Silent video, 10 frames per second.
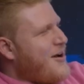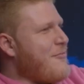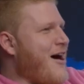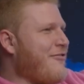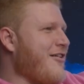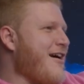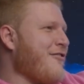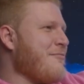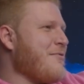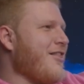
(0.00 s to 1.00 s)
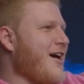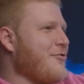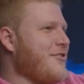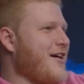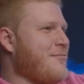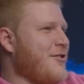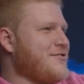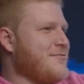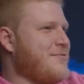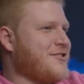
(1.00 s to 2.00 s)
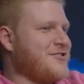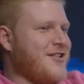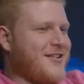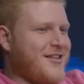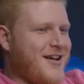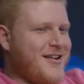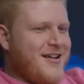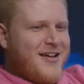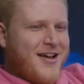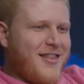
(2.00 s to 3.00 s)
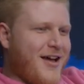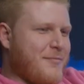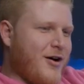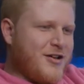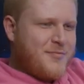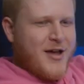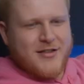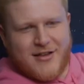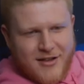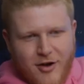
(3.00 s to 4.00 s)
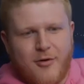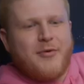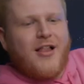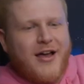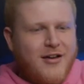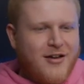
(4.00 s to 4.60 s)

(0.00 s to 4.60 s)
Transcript: My favorite be like when they post a picture like that, and like Boss Man D-Lo will be like